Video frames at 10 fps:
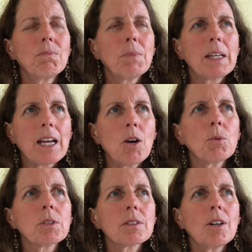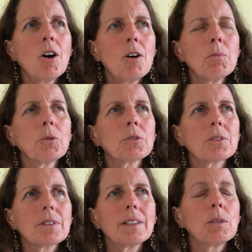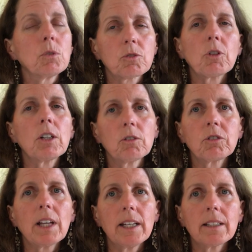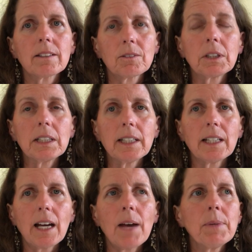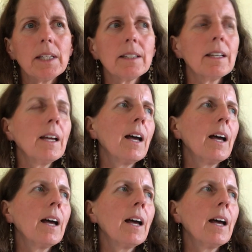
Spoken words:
that I was almost, it was fright or flight, really. I mean,